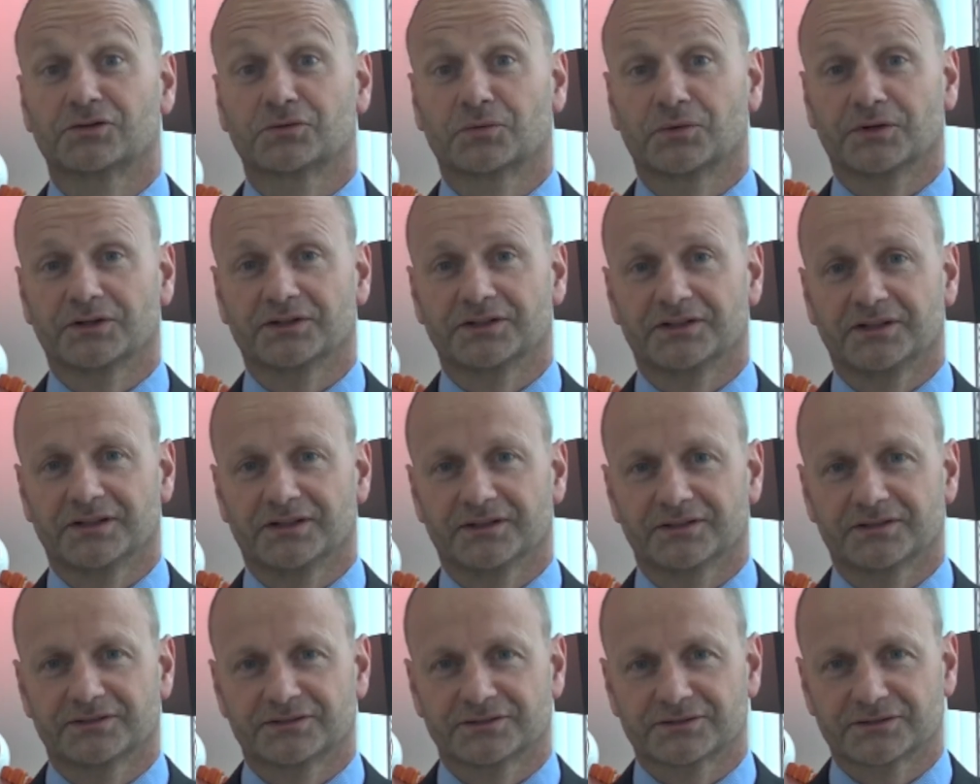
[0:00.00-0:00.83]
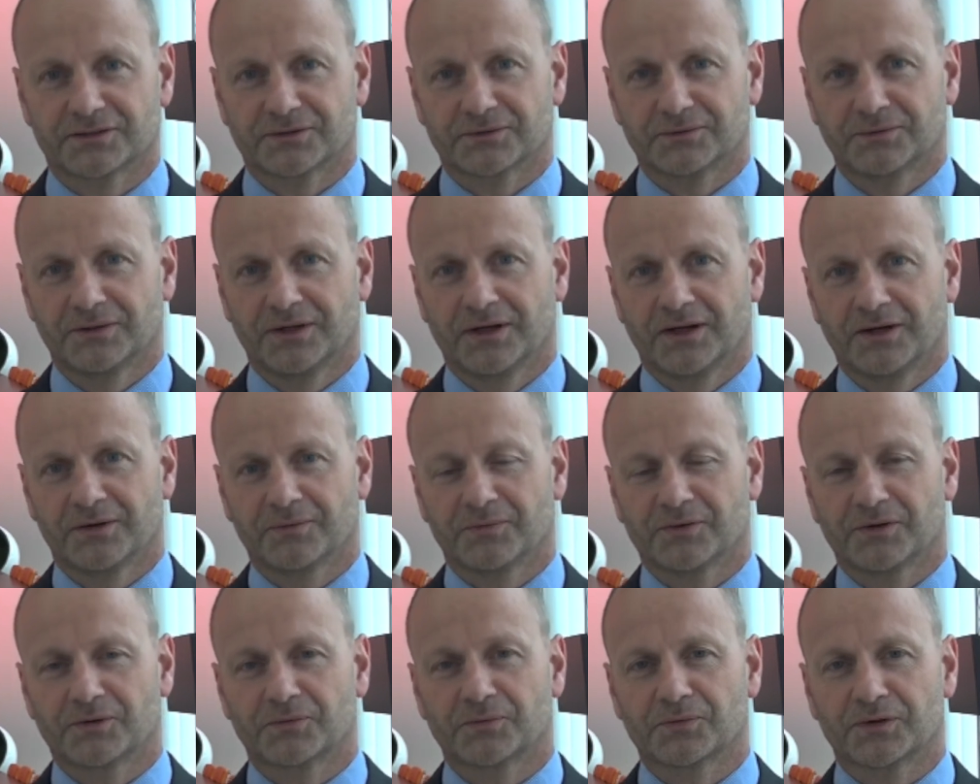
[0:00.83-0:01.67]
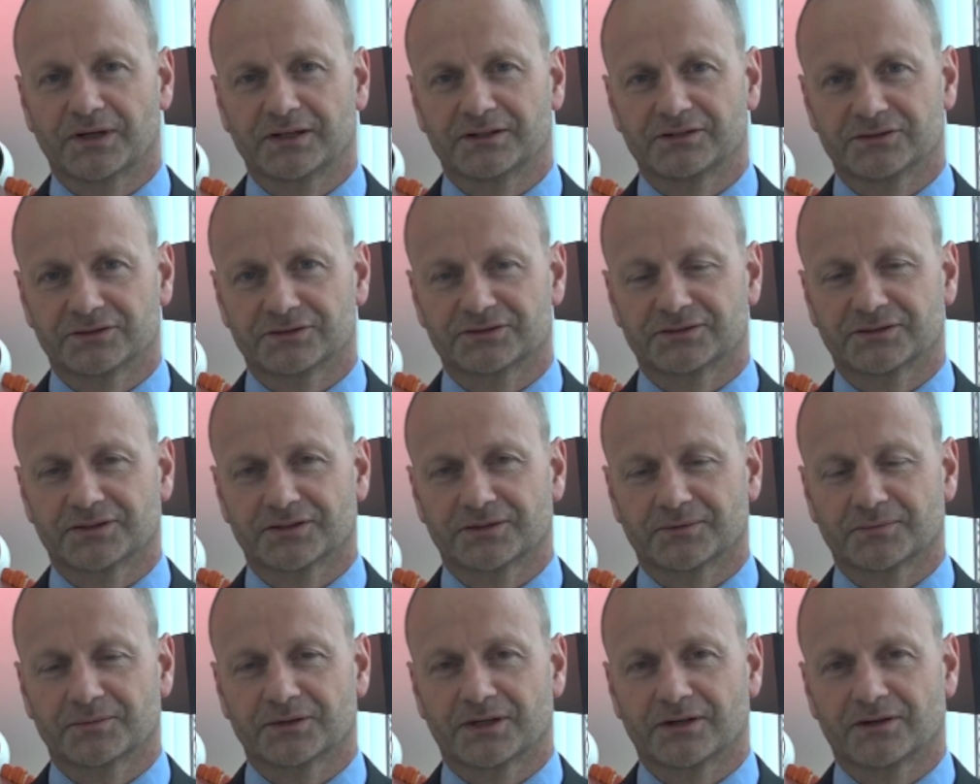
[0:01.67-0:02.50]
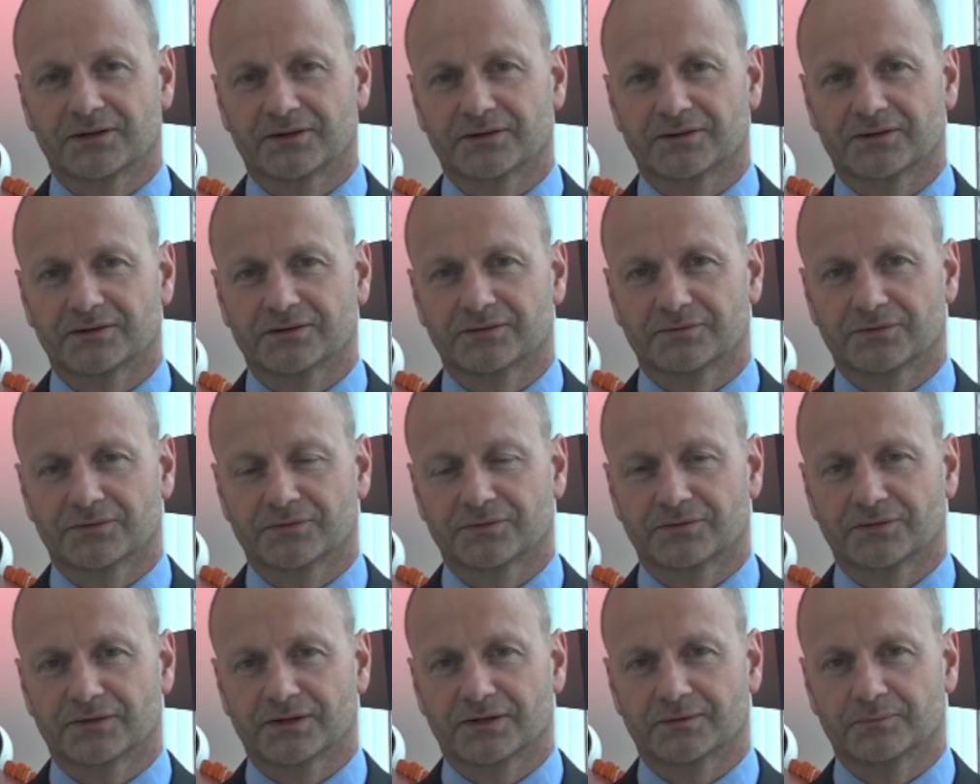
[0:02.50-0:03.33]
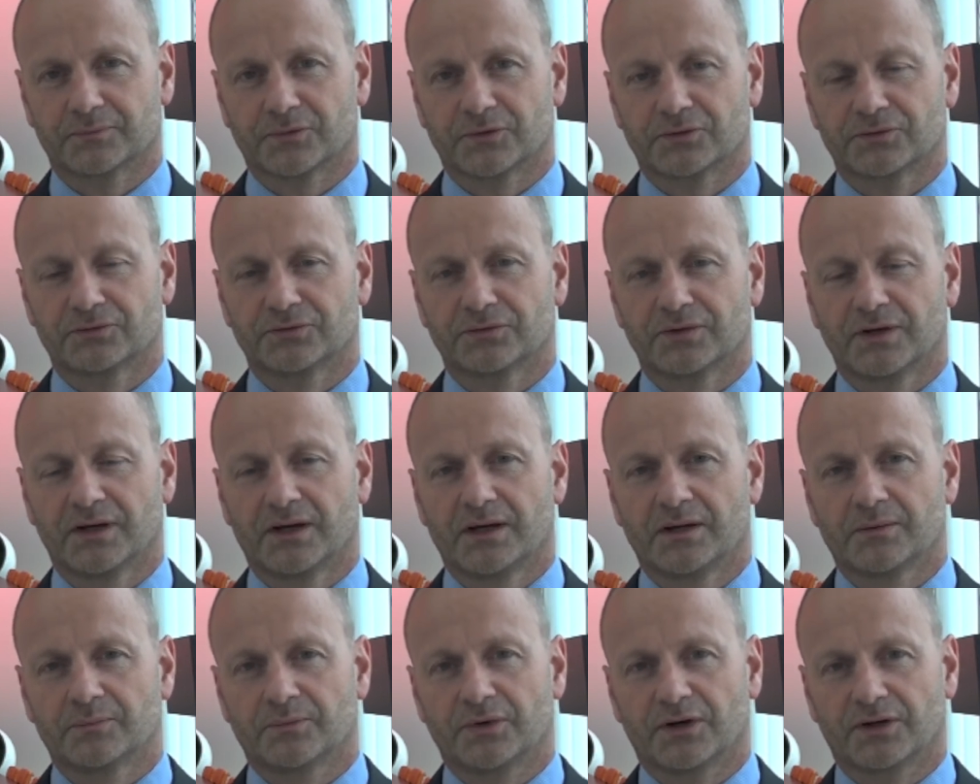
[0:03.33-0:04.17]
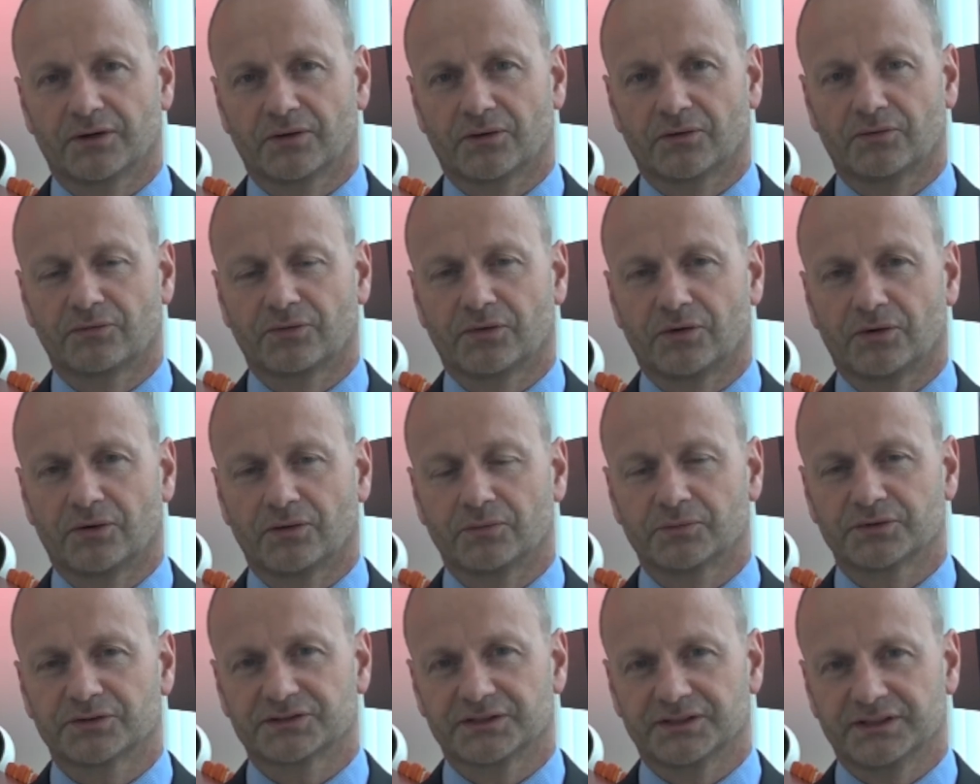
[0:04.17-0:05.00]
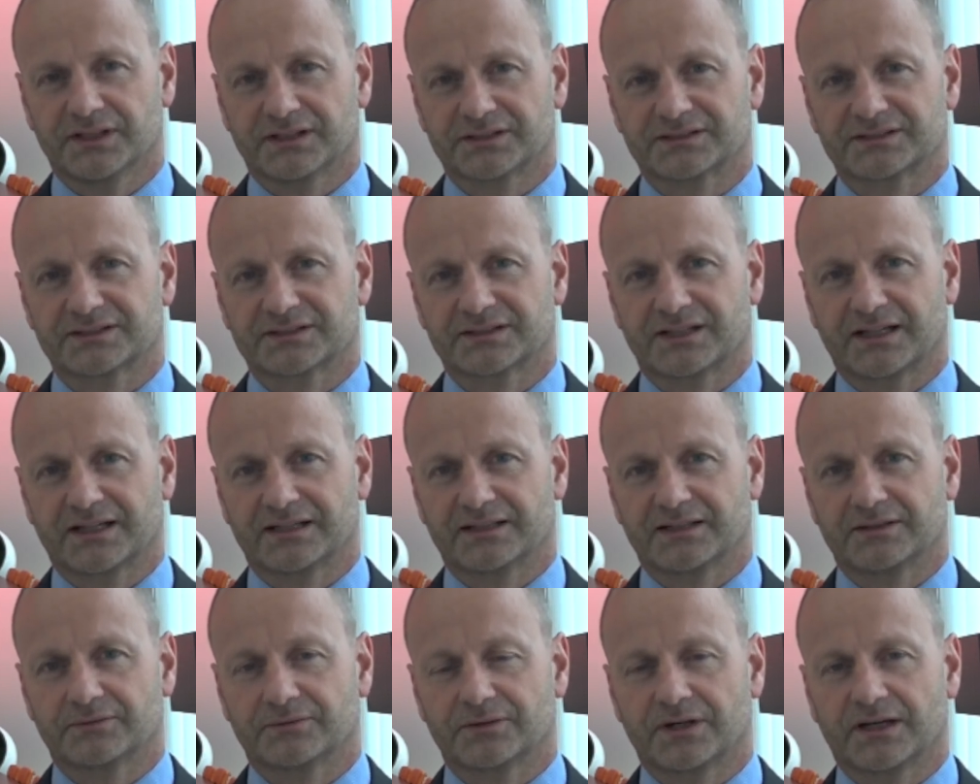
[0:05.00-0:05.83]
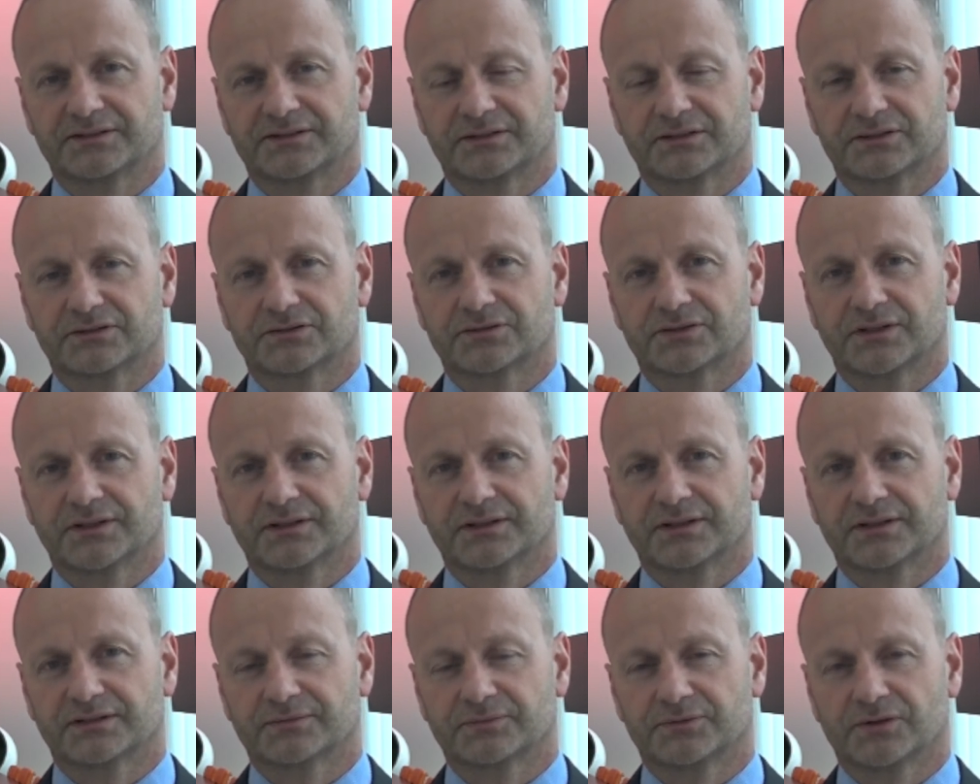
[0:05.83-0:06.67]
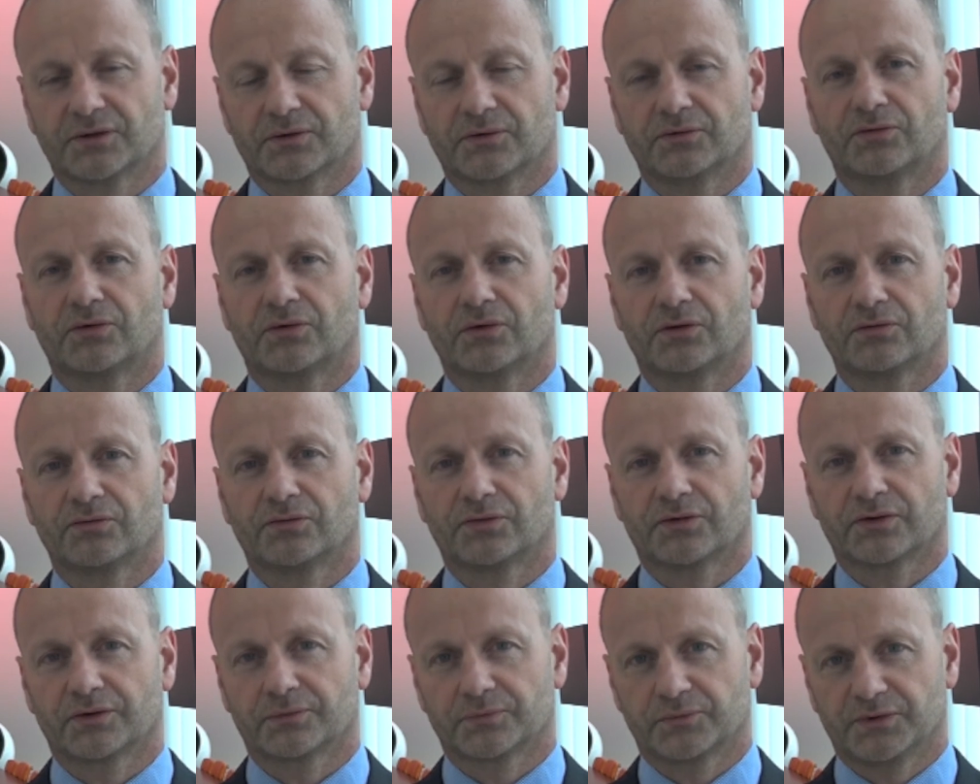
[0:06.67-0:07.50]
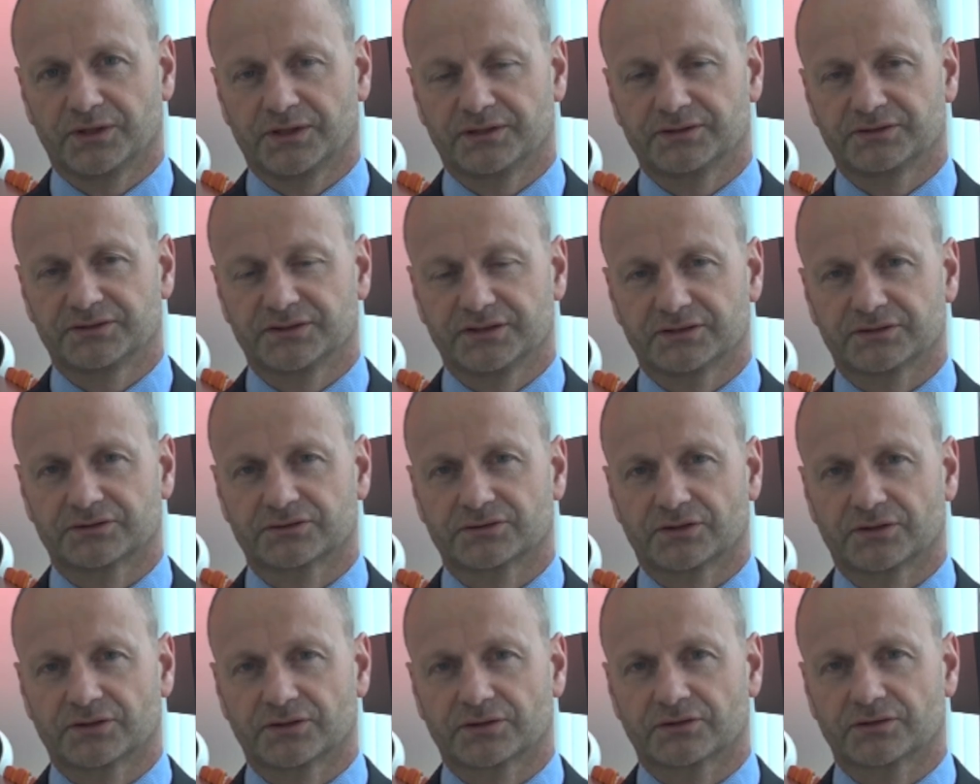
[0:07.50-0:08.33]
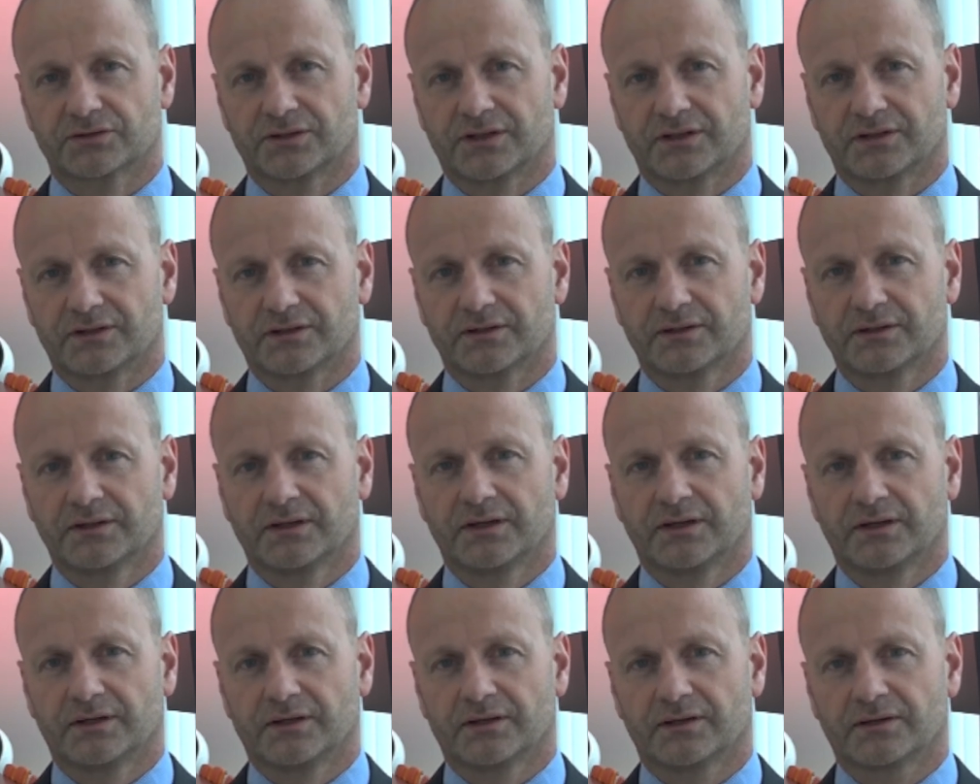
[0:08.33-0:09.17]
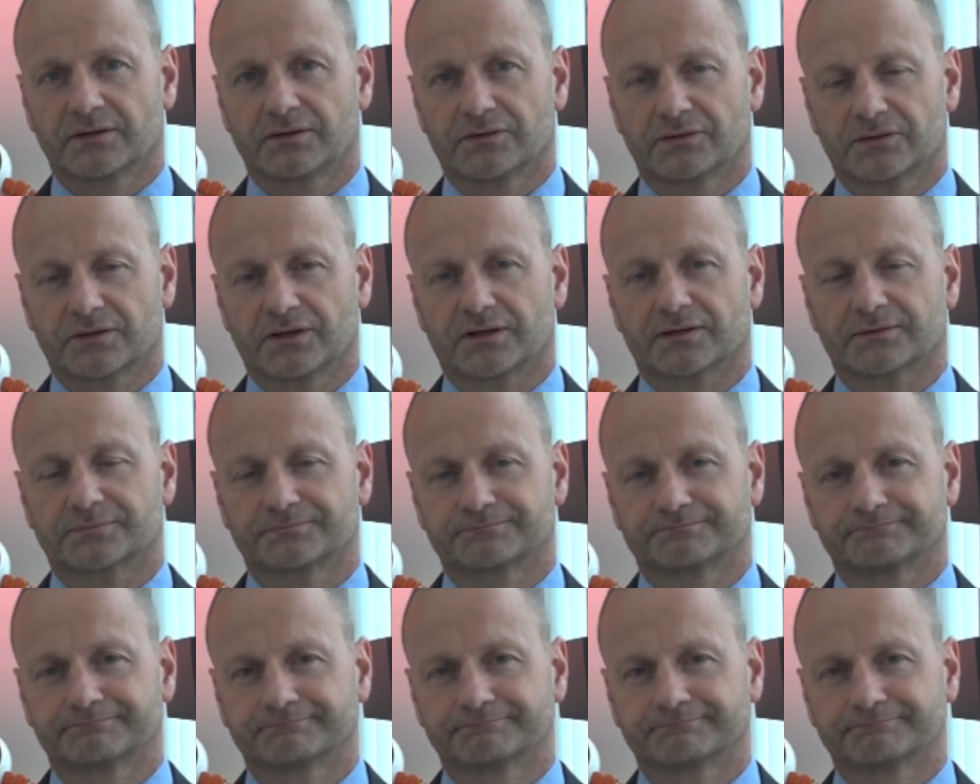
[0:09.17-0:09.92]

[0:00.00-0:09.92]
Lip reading: 20 years. So we'll wait just a little bit longer for that move. But overall, we see a slightly rising trend as we overall for the week see a stronger dollar. Good luck.